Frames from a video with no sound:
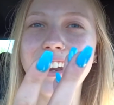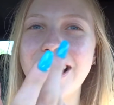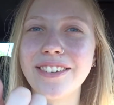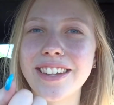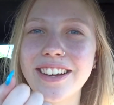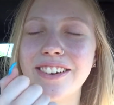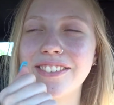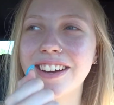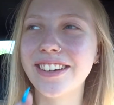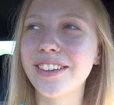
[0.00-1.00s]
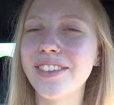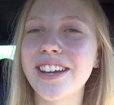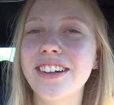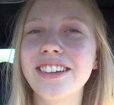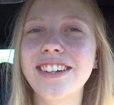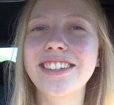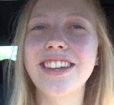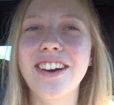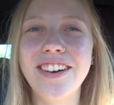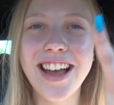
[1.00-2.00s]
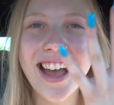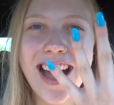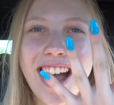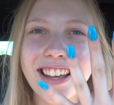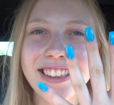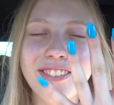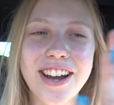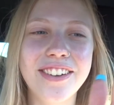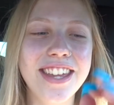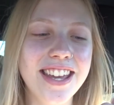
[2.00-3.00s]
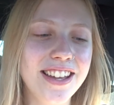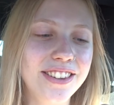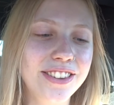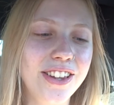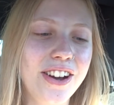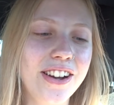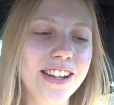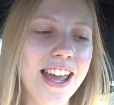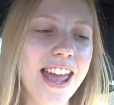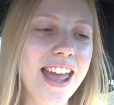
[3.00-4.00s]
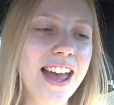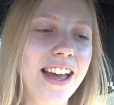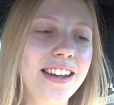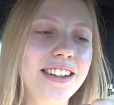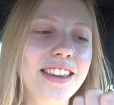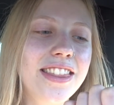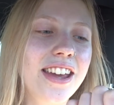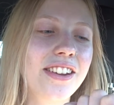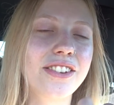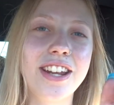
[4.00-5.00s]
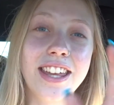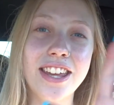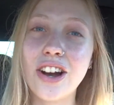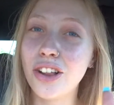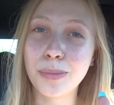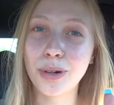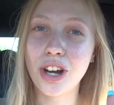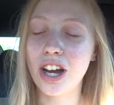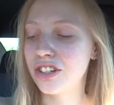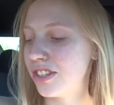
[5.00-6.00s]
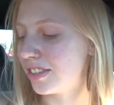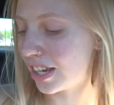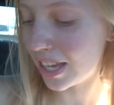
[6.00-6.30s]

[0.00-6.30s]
I was like, oh my god, I love that color. So I love how they look, and they're taking all the precautions, like